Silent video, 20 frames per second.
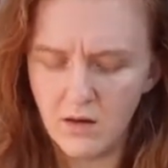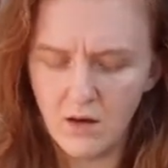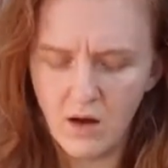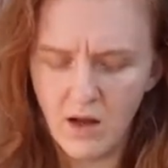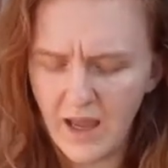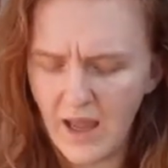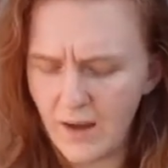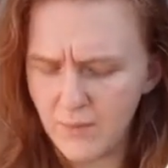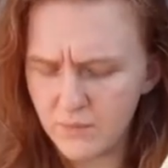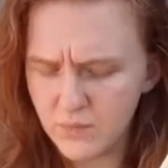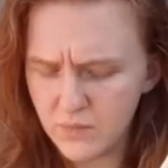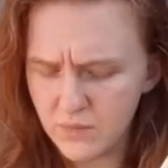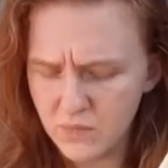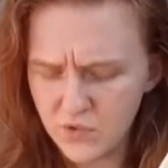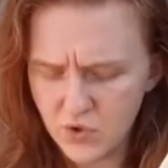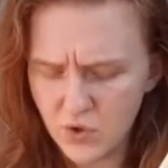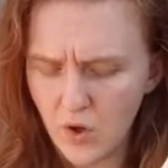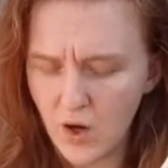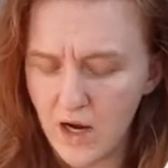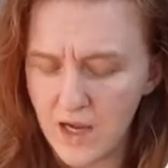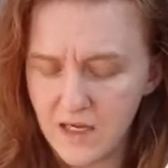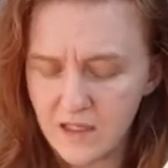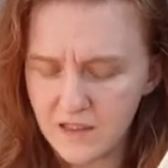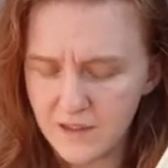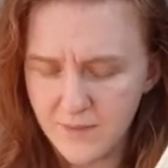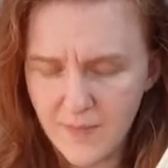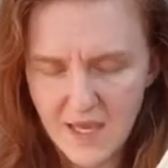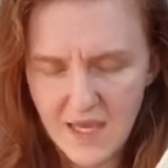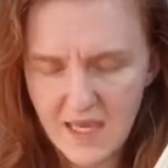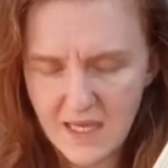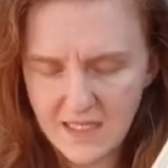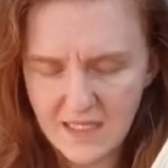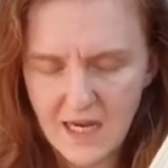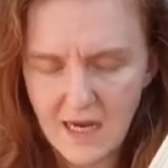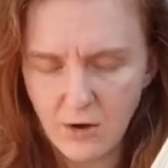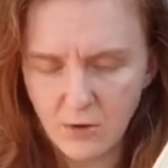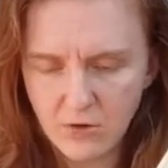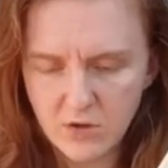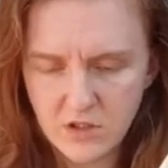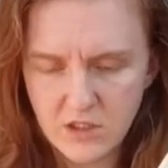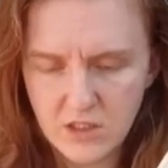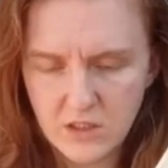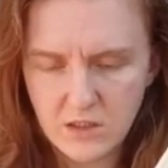"I am trying to make it out."